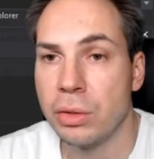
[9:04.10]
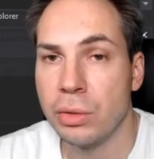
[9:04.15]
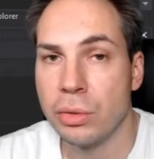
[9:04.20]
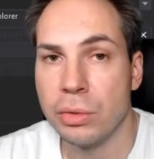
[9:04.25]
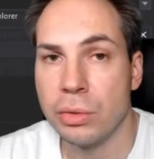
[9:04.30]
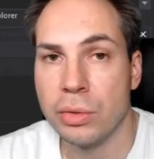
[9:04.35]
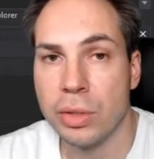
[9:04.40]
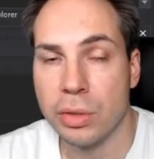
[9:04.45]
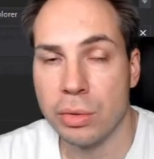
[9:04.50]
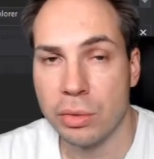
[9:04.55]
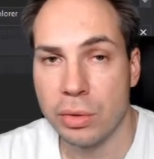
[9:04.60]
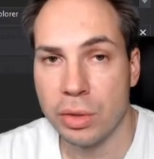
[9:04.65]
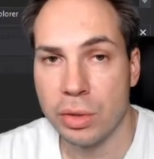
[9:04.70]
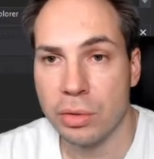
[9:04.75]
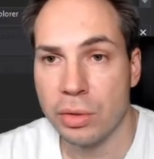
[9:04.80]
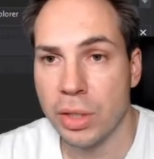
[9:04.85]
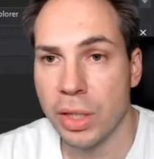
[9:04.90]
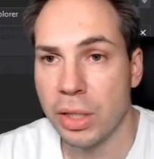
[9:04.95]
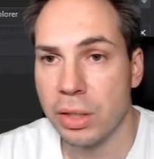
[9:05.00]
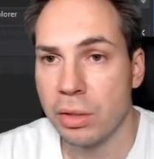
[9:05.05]
use in order
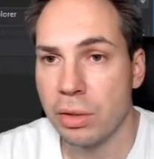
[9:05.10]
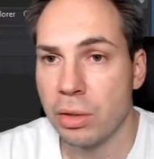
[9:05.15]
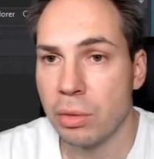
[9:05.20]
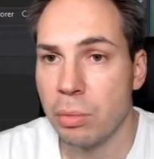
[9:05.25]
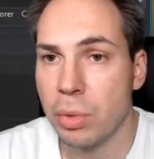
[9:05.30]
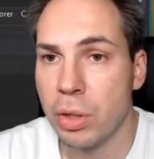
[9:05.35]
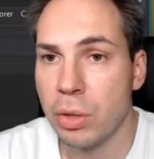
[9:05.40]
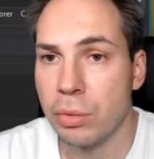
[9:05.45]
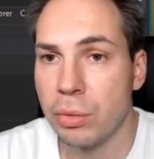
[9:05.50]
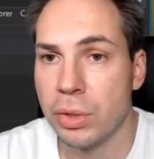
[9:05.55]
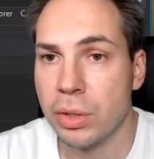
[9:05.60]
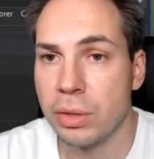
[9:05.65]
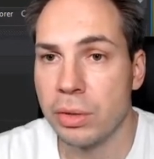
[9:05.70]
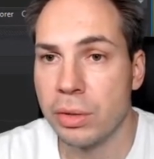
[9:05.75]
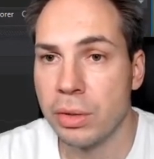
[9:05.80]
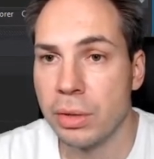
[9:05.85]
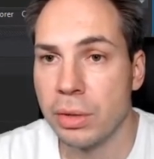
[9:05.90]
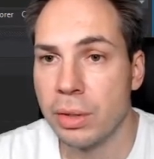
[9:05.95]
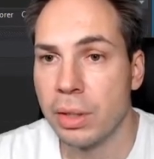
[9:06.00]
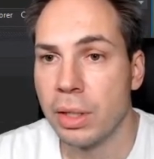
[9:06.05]
to get the
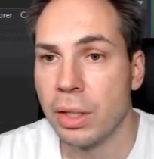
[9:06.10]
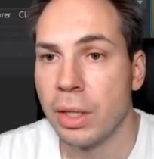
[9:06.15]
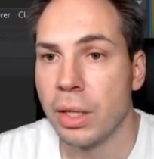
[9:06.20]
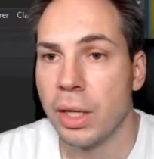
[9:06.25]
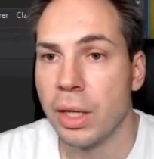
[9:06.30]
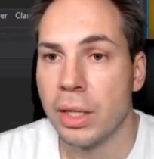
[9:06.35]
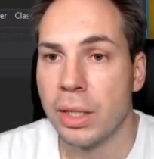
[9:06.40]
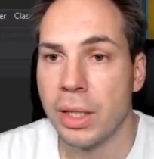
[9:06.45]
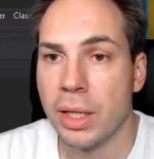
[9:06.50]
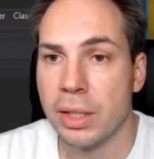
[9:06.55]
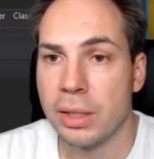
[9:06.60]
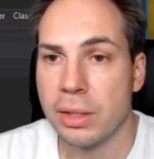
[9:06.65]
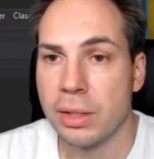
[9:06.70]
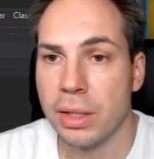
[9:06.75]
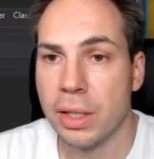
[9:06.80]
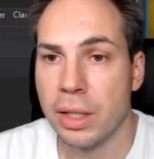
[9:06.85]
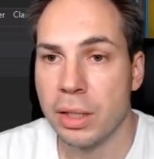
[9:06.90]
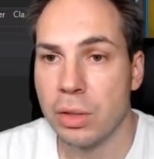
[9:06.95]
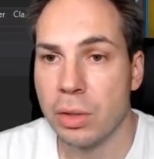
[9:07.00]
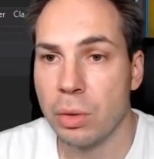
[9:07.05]
component, and that's
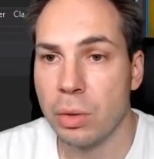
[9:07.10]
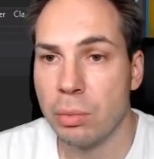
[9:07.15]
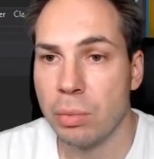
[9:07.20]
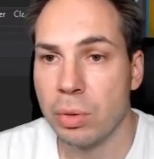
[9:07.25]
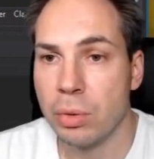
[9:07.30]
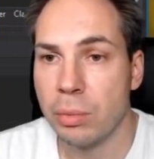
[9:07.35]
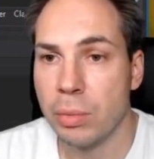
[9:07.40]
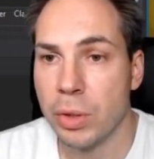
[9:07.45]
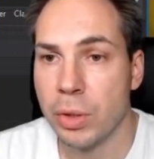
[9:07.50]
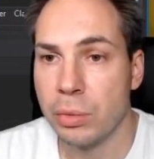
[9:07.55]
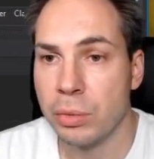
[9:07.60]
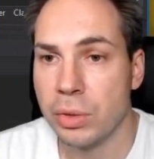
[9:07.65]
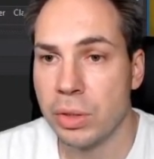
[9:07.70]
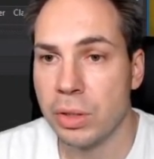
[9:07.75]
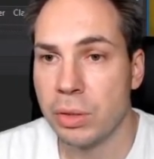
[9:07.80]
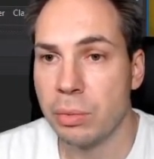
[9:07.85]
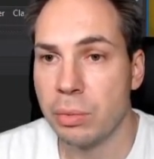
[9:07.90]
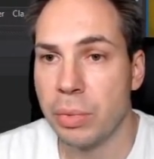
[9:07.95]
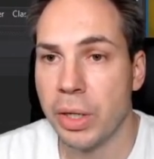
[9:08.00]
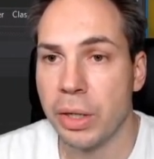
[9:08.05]
a get
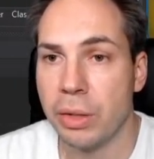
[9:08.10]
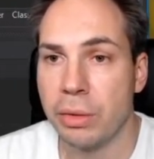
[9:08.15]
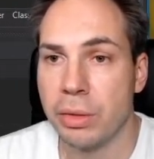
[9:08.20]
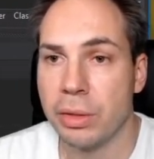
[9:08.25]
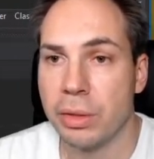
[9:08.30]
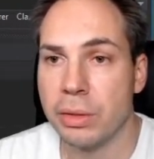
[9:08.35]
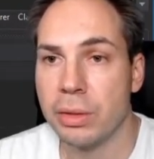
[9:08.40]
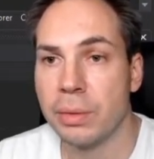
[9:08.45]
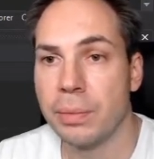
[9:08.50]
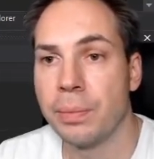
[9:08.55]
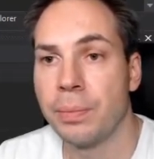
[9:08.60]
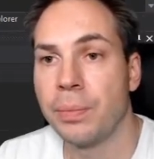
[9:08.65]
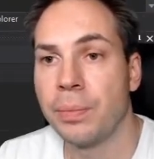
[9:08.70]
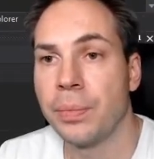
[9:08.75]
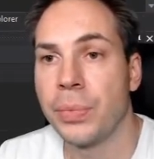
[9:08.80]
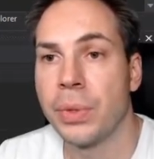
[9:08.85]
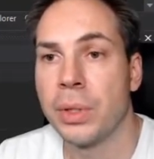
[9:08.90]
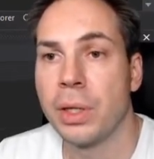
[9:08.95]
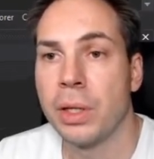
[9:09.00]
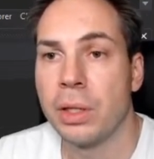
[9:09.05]
component parent.
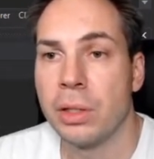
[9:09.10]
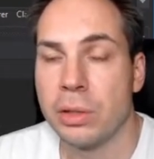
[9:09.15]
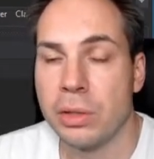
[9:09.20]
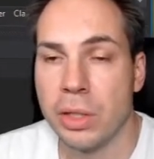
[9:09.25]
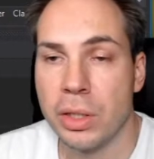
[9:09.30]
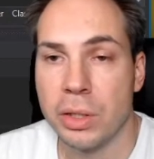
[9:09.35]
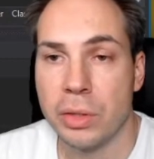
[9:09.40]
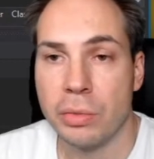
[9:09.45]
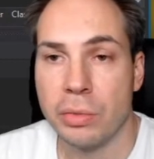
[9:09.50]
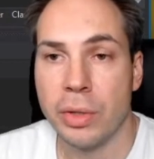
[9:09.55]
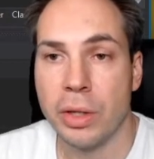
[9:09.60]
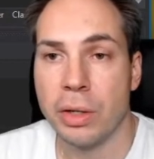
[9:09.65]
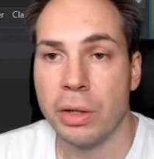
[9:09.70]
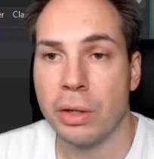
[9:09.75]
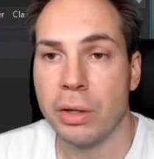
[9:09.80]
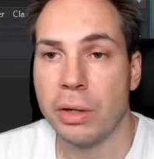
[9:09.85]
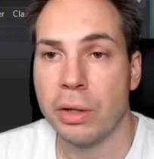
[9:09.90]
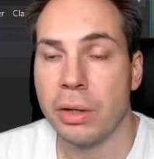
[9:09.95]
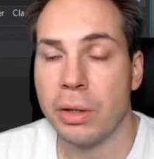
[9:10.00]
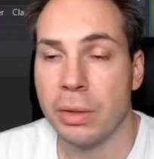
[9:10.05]
Since we
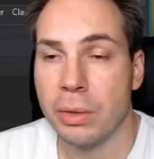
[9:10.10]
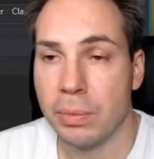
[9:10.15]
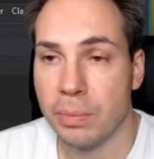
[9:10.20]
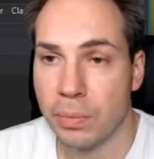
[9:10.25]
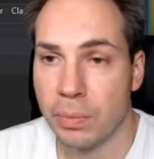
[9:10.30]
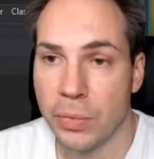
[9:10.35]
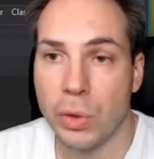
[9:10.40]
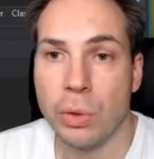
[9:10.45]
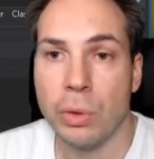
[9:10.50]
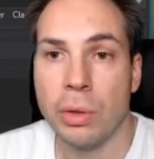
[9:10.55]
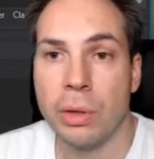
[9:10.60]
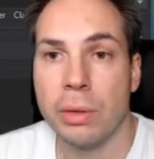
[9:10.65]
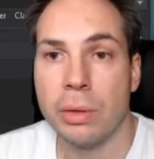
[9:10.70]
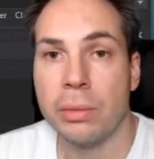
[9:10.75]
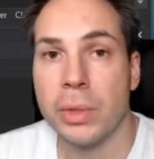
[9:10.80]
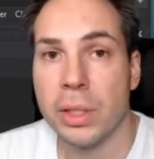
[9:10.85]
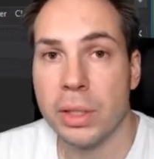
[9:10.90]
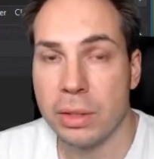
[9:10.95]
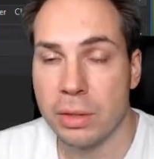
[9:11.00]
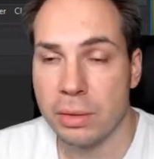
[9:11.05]
are,
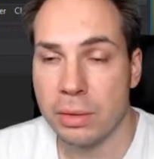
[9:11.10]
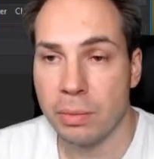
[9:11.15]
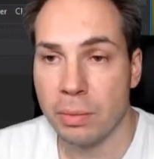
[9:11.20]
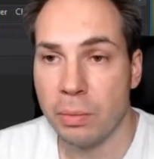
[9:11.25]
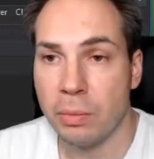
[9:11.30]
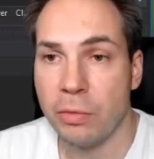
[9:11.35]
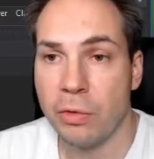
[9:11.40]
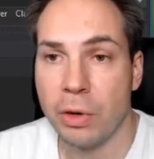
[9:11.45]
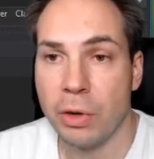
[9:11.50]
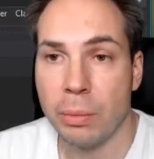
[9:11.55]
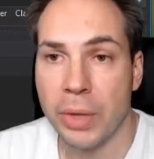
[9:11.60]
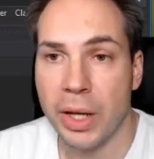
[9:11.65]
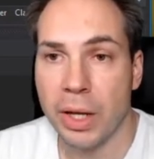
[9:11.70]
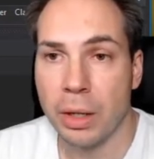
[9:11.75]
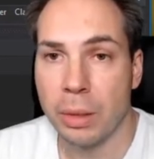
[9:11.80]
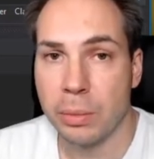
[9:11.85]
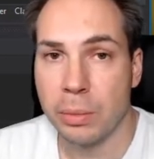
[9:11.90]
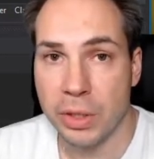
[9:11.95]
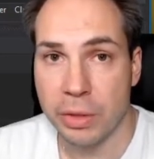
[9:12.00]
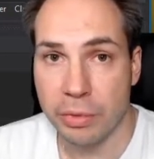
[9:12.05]
or it's from
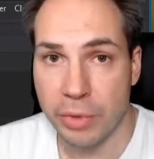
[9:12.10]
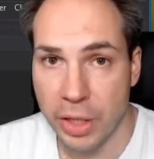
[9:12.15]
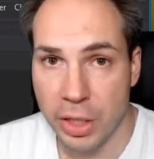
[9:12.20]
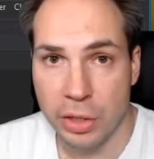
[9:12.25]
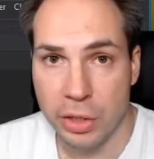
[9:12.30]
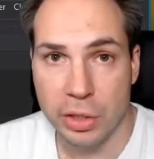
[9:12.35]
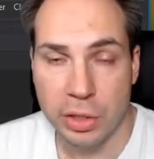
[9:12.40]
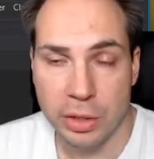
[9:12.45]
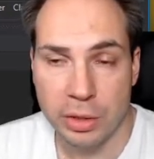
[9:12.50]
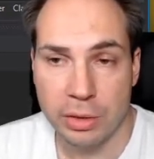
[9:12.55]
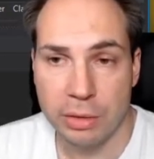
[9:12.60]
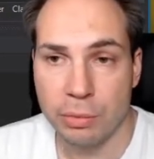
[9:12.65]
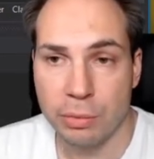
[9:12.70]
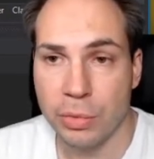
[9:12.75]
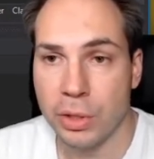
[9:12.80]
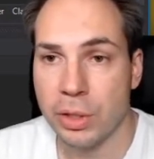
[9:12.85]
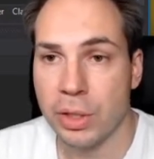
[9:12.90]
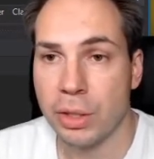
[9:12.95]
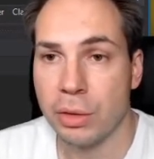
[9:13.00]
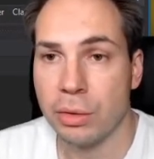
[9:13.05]
my observation
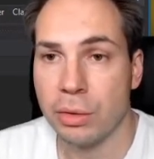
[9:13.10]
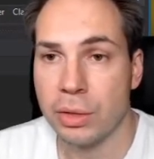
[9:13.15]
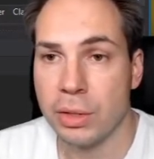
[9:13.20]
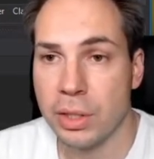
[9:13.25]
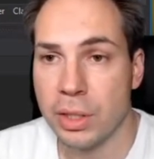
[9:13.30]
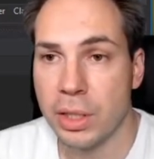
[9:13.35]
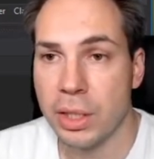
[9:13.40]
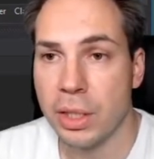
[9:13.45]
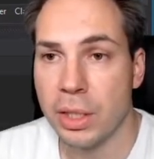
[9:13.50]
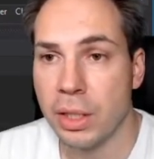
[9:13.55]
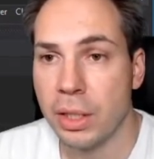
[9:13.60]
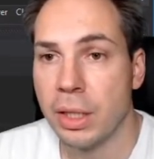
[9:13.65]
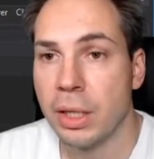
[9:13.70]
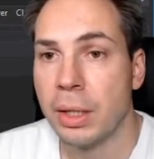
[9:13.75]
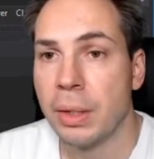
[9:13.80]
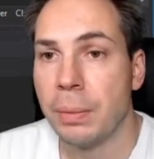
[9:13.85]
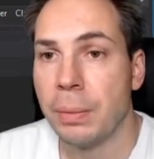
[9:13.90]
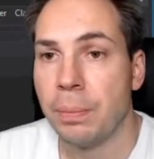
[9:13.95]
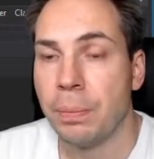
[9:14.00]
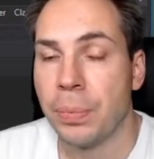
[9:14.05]
what I could see,
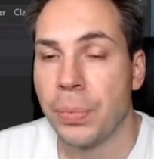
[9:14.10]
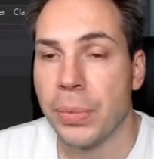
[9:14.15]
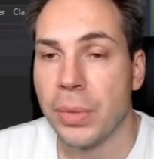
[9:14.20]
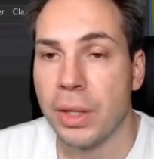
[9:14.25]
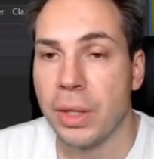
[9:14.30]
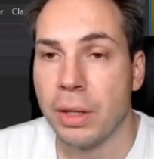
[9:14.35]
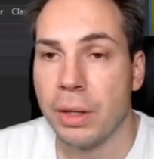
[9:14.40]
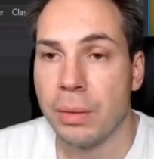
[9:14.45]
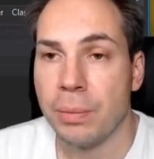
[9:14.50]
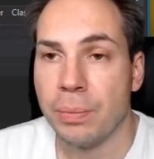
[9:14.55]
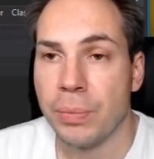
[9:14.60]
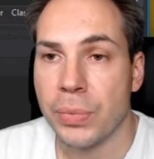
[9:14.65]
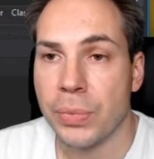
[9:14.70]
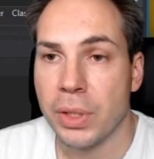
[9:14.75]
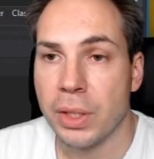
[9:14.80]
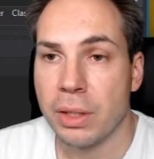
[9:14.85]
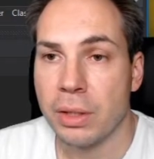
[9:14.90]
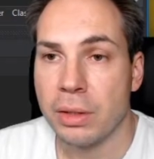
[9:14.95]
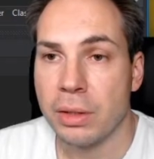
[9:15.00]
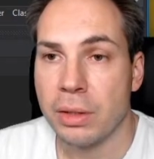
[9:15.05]

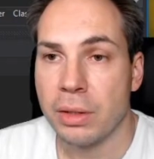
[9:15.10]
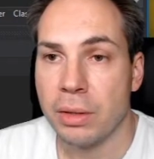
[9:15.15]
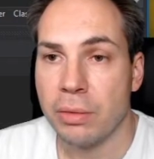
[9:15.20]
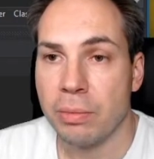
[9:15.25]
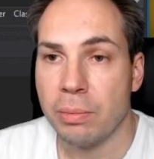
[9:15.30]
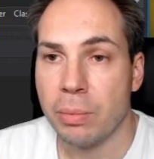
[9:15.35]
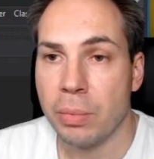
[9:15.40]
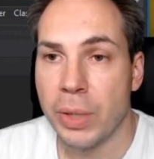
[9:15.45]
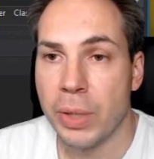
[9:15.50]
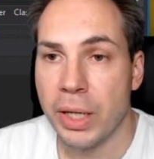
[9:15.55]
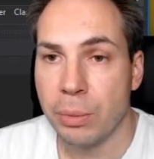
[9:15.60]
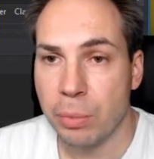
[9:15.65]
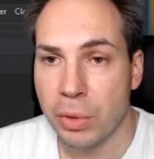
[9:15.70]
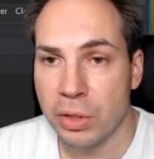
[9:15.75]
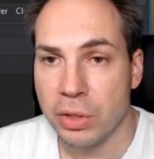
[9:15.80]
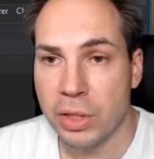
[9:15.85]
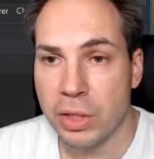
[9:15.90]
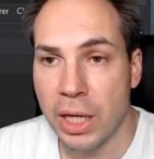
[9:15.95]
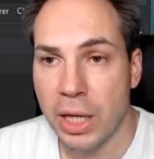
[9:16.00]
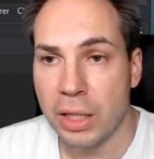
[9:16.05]
the
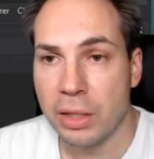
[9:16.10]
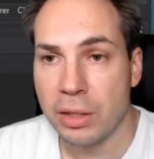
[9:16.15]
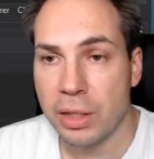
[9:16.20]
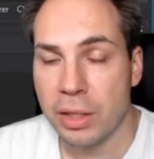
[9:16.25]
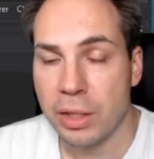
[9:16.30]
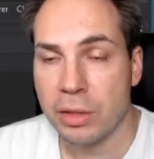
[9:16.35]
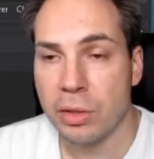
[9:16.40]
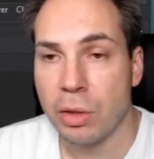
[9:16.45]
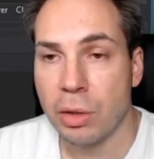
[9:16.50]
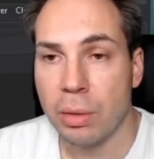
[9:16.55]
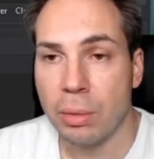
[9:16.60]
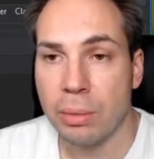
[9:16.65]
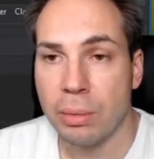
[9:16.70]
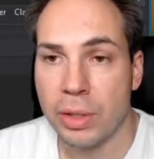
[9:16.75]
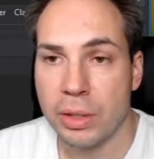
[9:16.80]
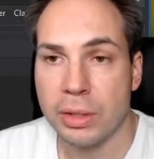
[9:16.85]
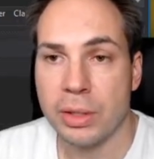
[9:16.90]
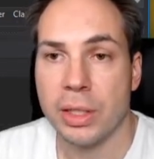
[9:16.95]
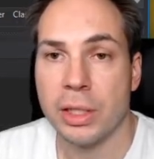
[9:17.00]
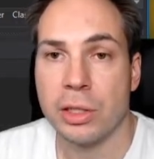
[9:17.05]
boss laser is
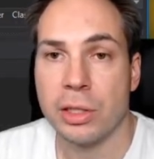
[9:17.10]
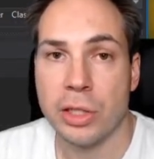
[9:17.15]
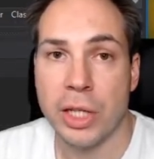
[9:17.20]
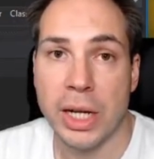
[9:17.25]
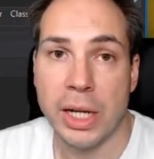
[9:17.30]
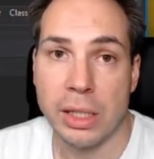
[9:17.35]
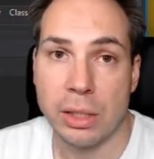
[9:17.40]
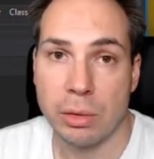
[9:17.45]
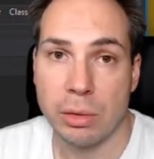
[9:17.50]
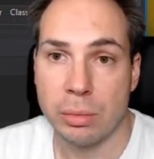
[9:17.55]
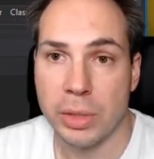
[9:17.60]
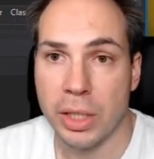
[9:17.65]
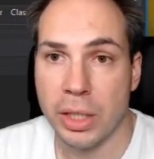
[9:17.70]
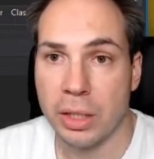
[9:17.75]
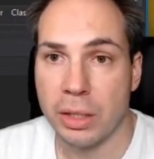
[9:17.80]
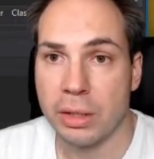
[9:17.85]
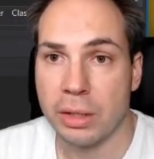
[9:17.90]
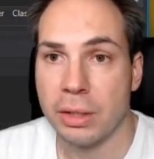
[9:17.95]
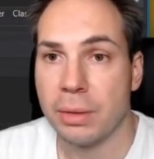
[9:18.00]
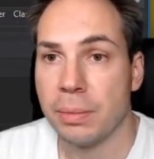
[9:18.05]
always a child
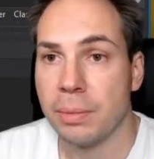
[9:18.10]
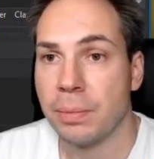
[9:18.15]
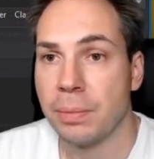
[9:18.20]
object